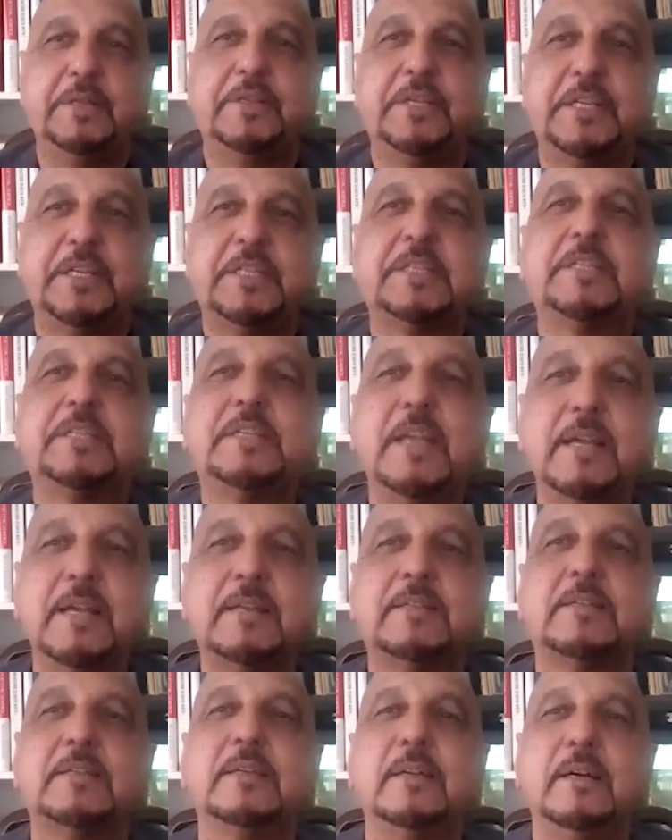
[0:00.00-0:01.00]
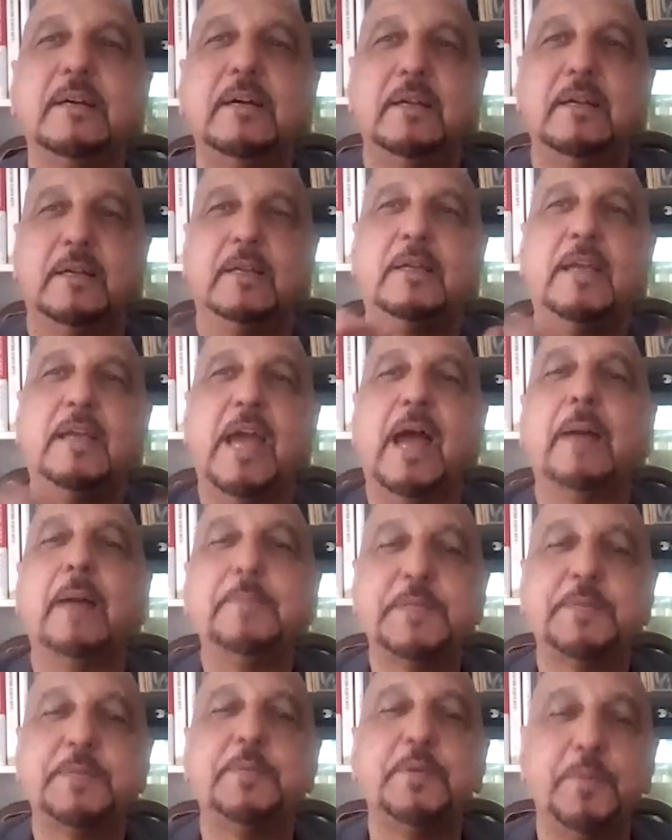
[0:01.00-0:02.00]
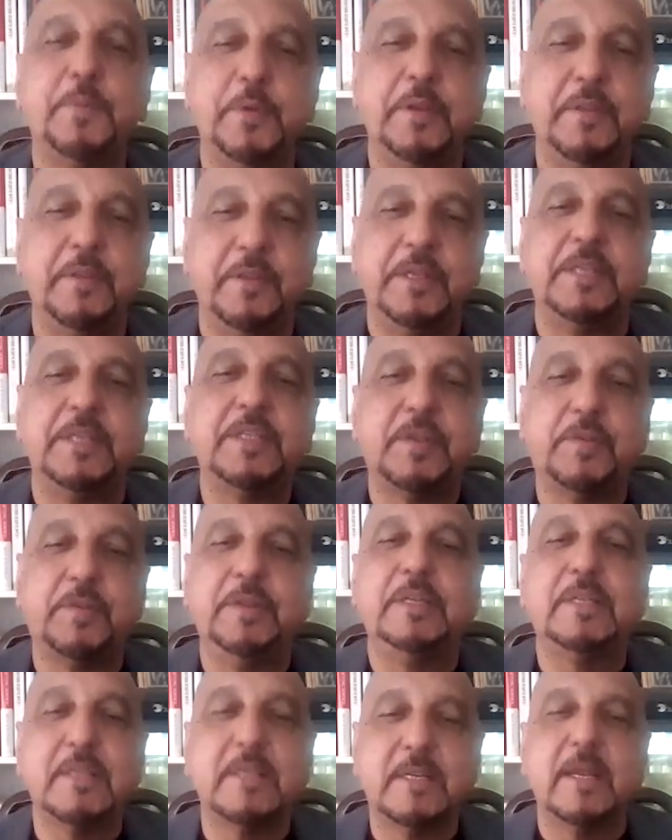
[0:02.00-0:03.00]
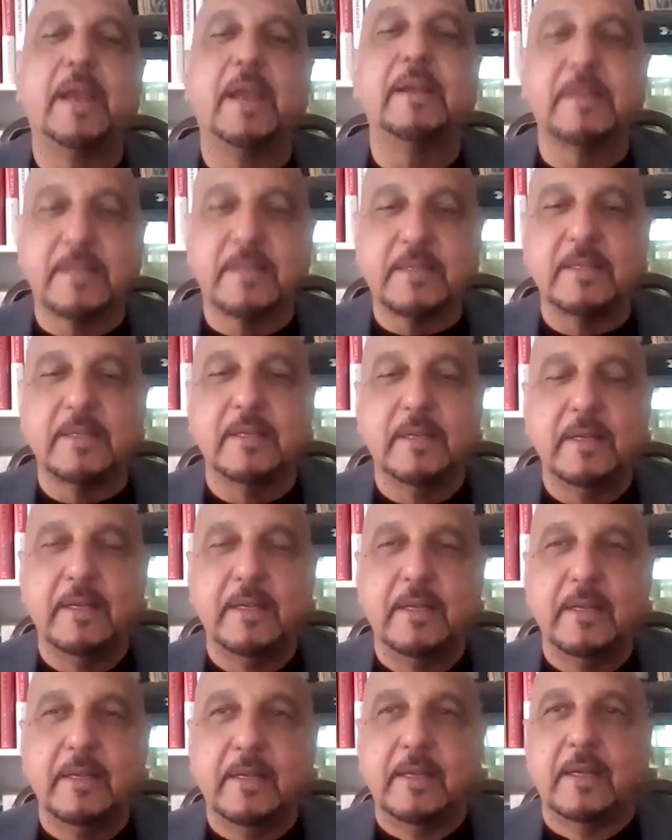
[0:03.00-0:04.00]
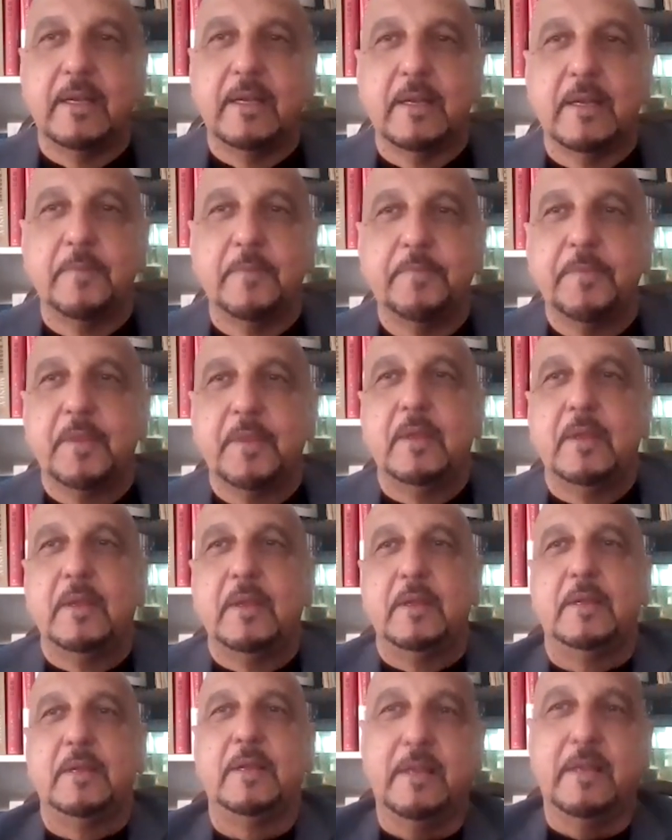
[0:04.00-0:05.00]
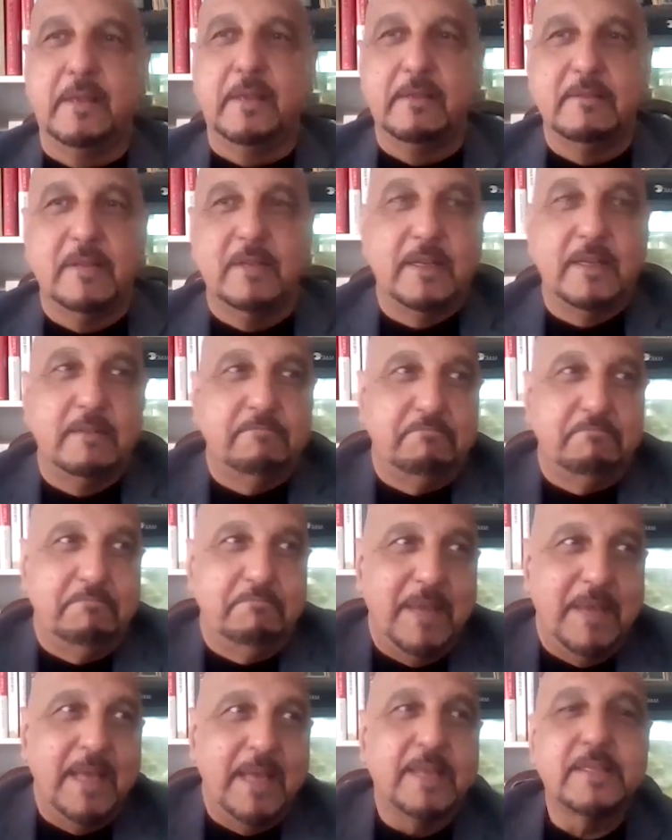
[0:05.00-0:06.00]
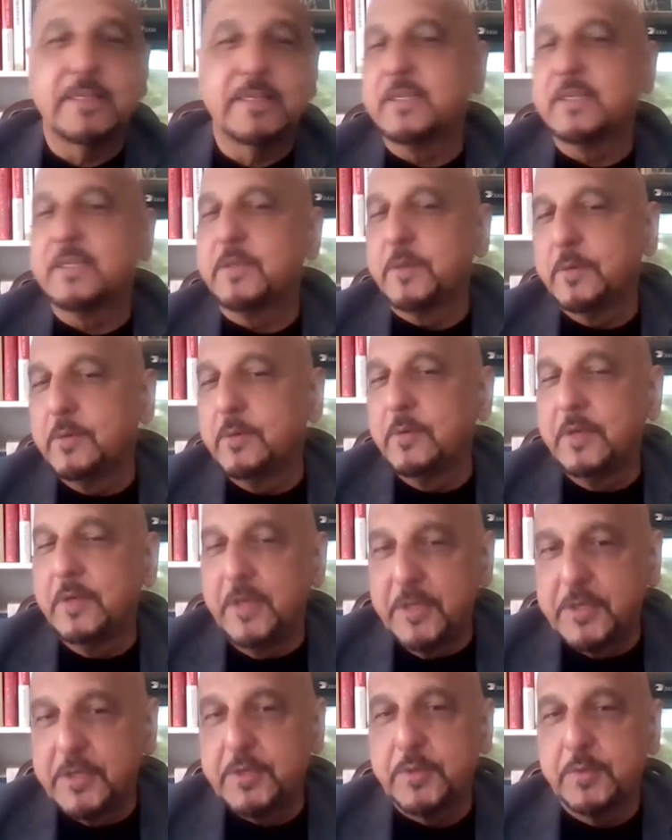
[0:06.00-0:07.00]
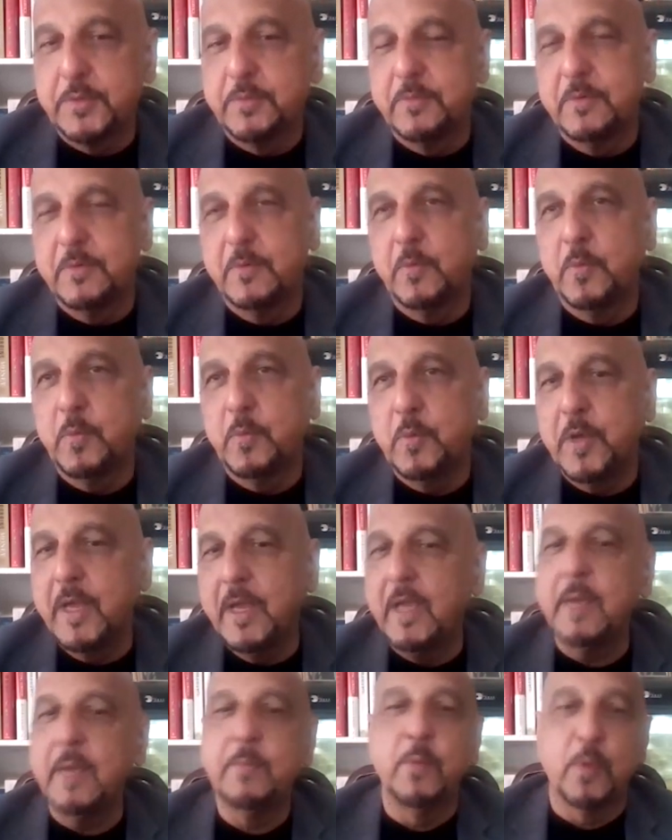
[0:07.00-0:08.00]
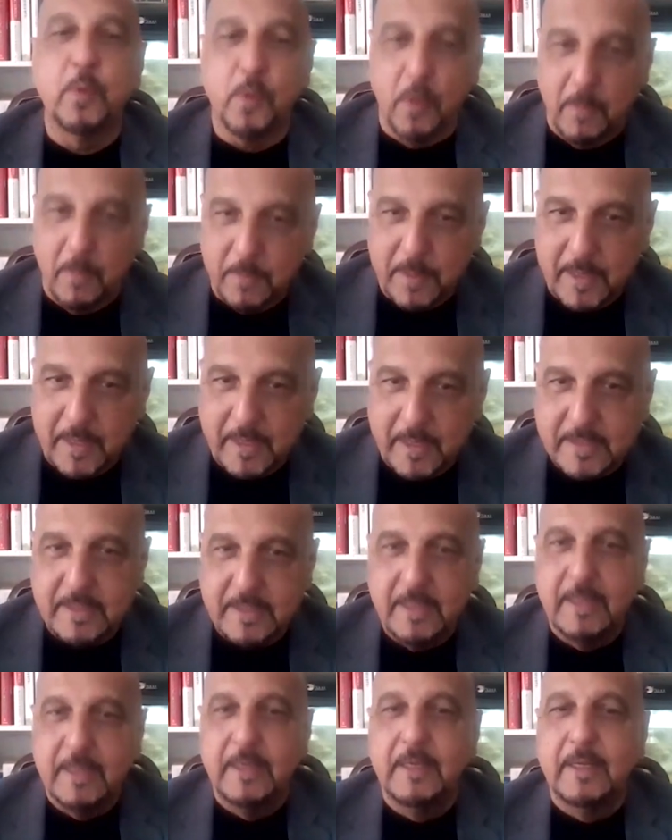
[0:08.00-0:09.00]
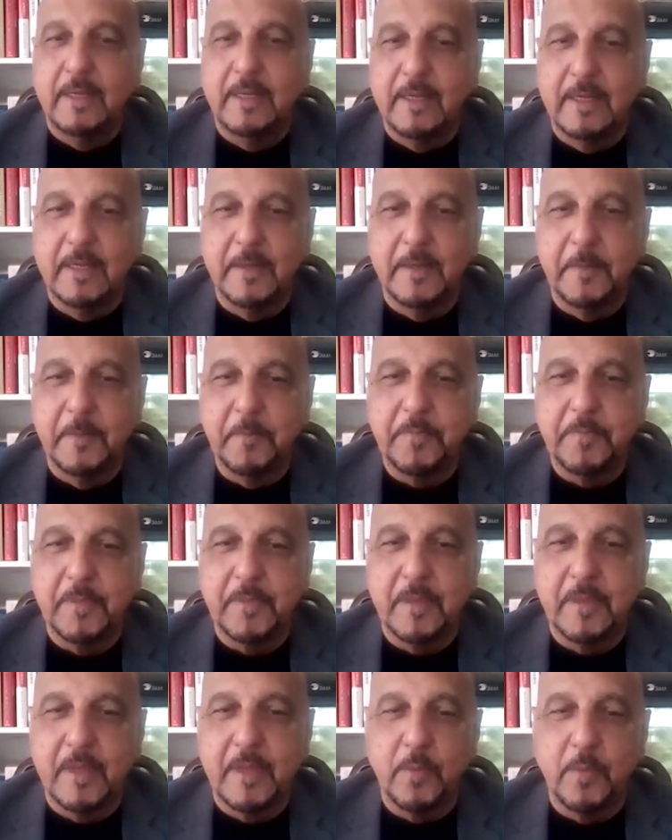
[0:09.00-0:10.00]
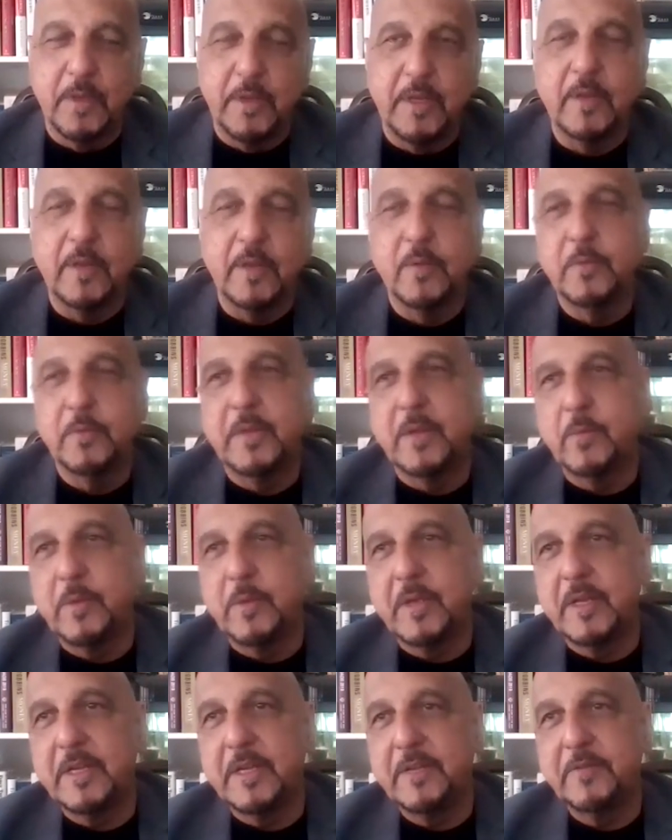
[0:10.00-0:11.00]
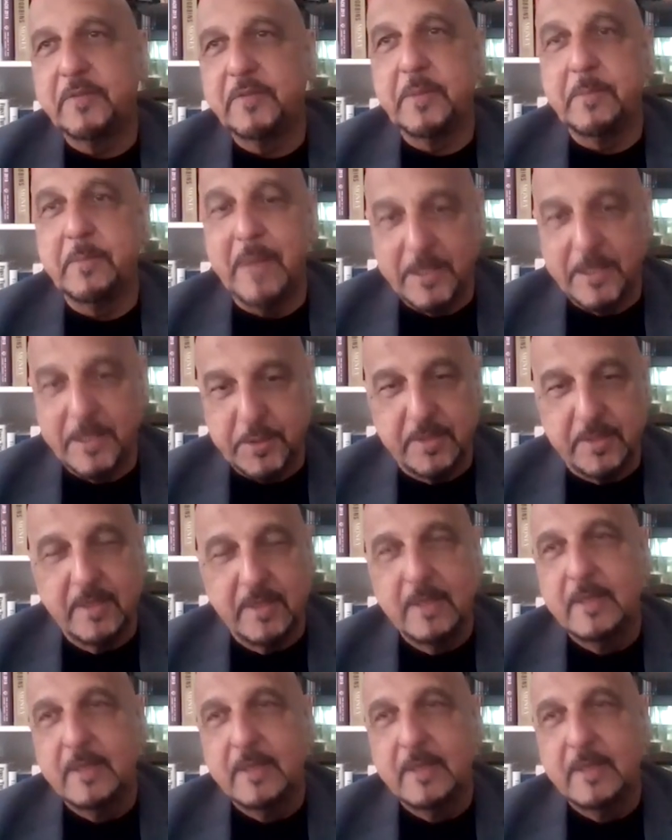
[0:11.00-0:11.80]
distinct gaps between these three states, it makes this whole issue way more complex than we can even imagine,